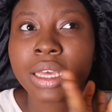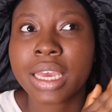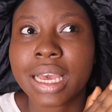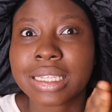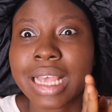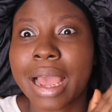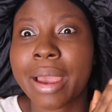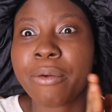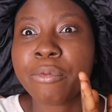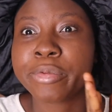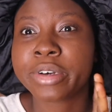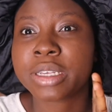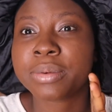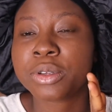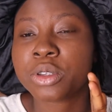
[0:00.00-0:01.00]
Yes, I
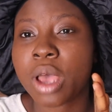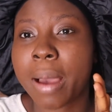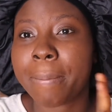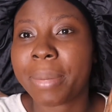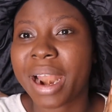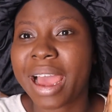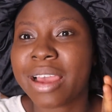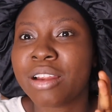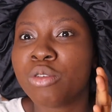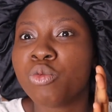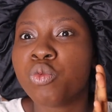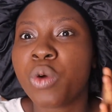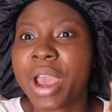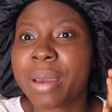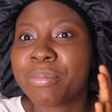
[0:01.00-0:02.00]
was able to apply
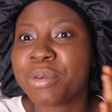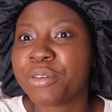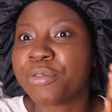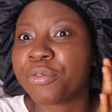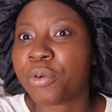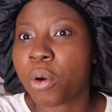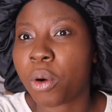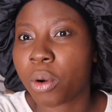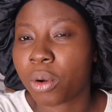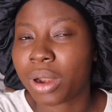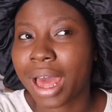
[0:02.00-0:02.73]
way before.